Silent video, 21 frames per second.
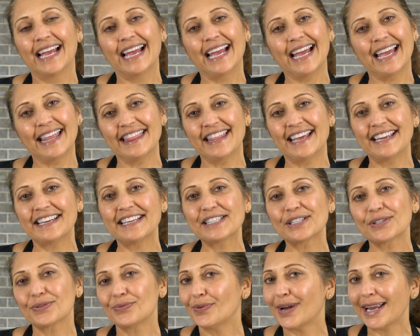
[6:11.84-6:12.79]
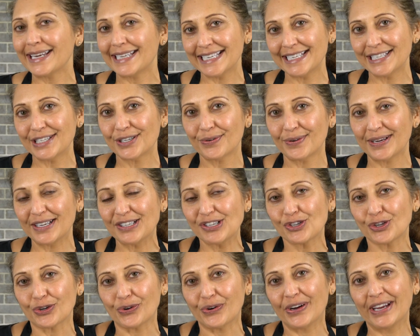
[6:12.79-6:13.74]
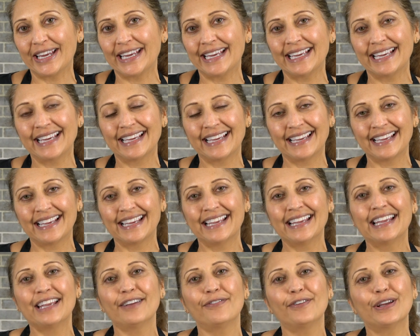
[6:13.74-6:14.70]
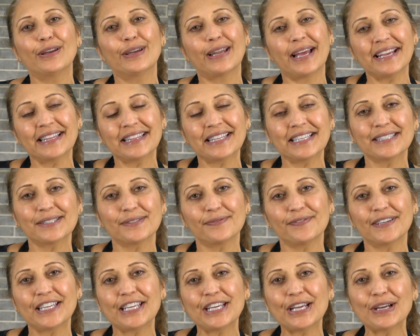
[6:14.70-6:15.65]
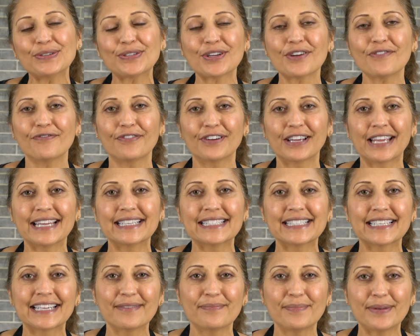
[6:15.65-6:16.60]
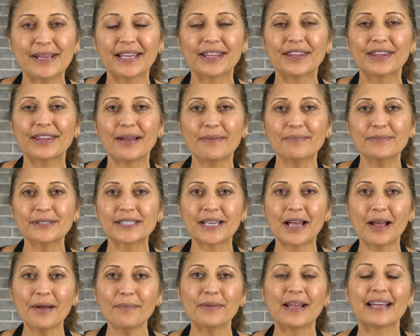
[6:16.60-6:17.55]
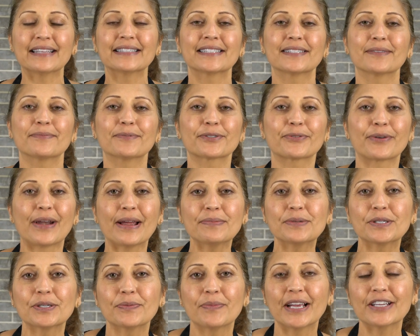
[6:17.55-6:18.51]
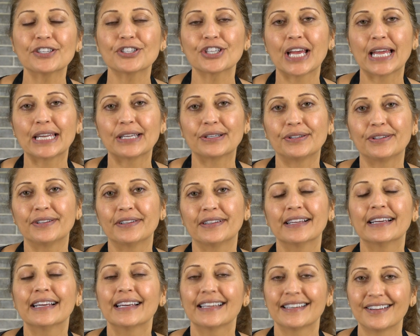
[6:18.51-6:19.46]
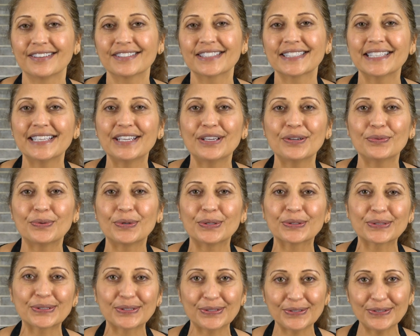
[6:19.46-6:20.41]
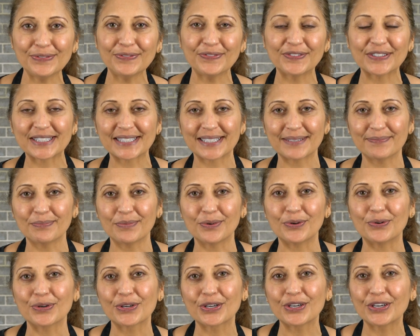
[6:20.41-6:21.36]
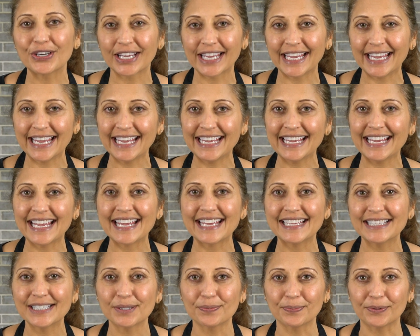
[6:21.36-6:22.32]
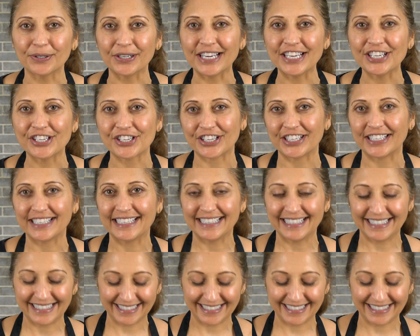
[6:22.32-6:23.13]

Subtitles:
And then it's ready to enjoy. If you like this video, don't forget to give me a thumbs up and subscribe to my channel. And I'll see you all soon for some more cooking inspiration.